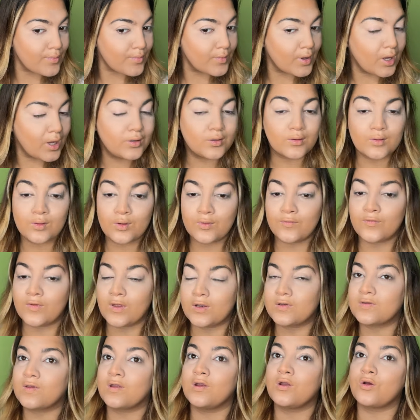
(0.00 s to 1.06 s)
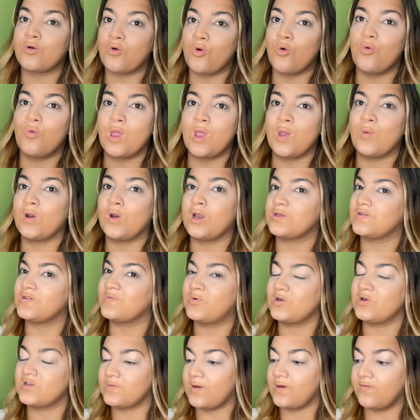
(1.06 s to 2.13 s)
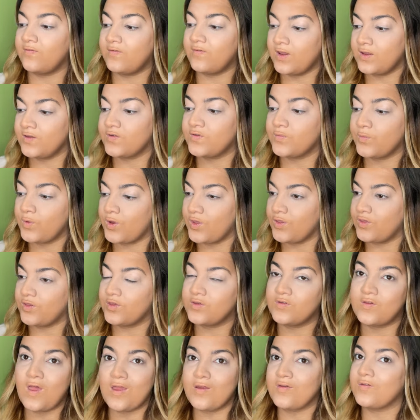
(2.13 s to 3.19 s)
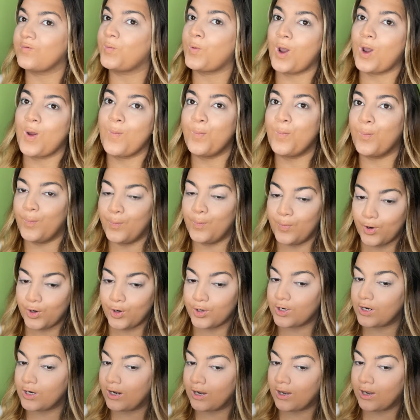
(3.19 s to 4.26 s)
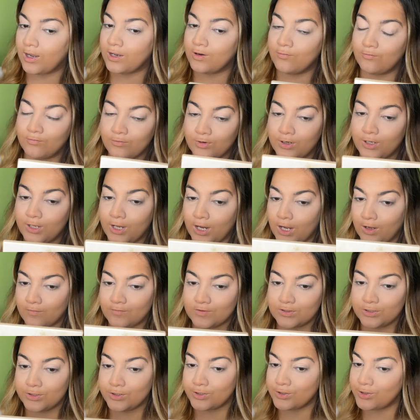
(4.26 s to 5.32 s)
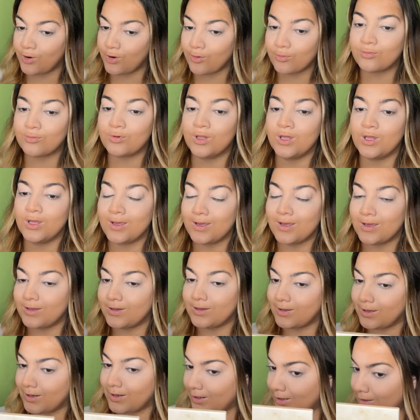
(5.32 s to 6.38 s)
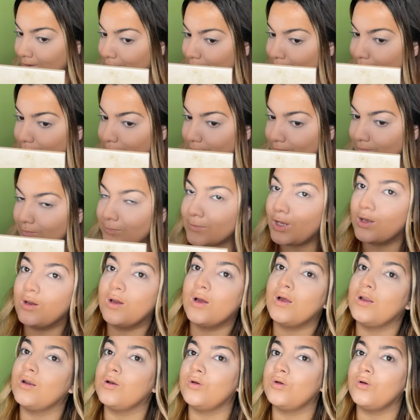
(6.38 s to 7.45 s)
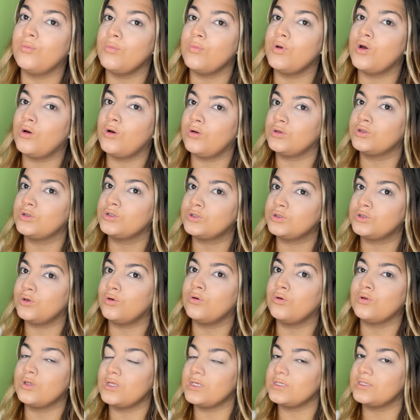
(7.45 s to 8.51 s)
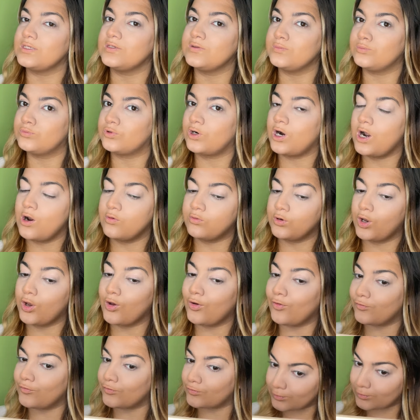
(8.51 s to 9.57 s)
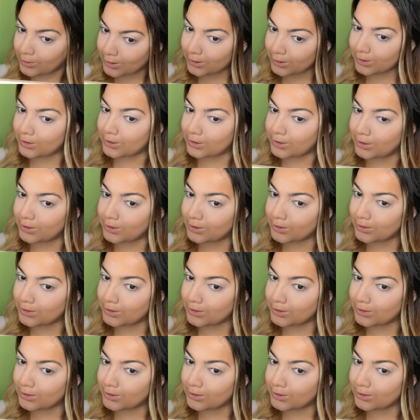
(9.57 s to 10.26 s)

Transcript: I don't know if that's gonna go away when I spritz my face with setting spray, but I really have to note that I'm not sure this is brown girl friendly.